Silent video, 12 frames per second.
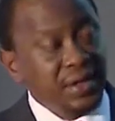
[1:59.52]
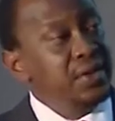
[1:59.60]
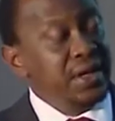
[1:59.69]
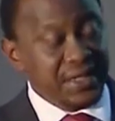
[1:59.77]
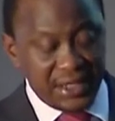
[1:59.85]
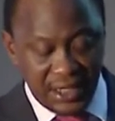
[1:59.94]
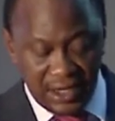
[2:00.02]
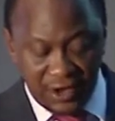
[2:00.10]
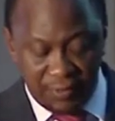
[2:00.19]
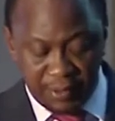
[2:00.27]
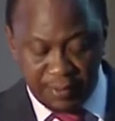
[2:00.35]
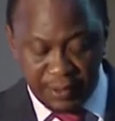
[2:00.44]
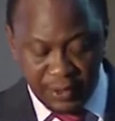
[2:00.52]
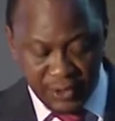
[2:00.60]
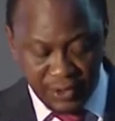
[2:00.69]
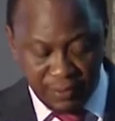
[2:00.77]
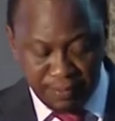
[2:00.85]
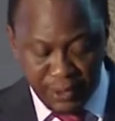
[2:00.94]
The litany of
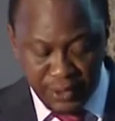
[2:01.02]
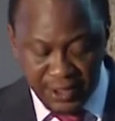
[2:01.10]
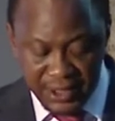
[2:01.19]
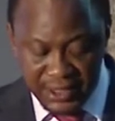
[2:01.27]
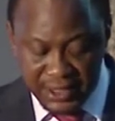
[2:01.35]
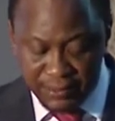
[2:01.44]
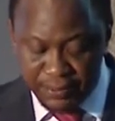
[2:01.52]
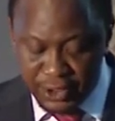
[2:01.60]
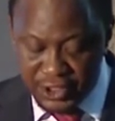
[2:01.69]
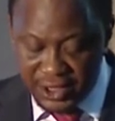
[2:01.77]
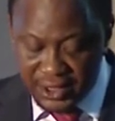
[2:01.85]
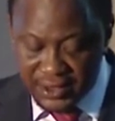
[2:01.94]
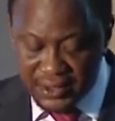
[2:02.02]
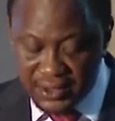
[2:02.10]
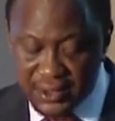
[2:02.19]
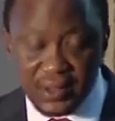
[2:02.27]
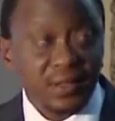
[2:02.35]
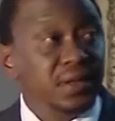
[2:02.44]
proposed components and
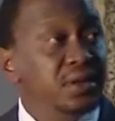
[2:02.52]
projects